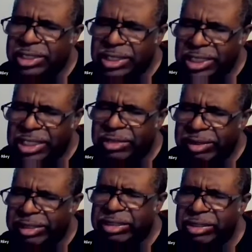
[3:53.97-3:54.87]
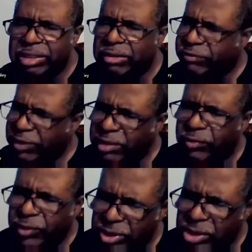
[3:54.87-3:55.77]
Well done, thy good and
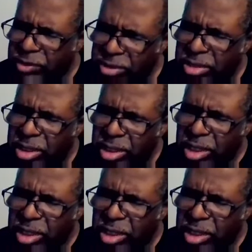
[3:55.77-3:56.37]
faithful servant.